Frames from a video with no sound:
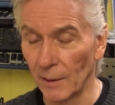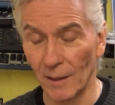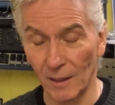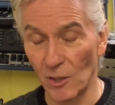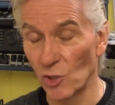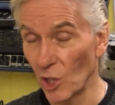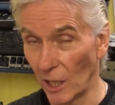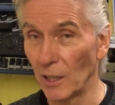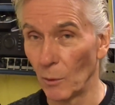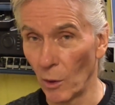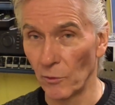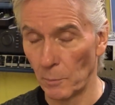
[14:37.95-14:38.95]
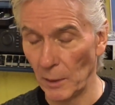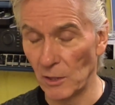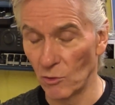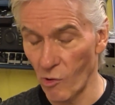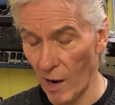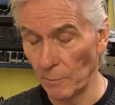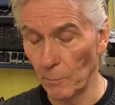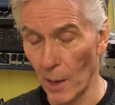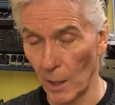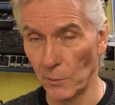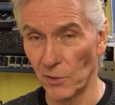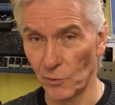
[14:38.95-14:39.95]
And I'm going to show you what the bit of drain
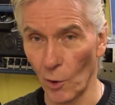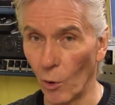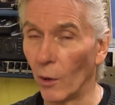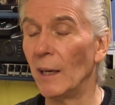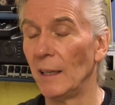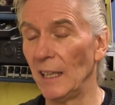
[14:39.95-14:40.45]
pipe's for.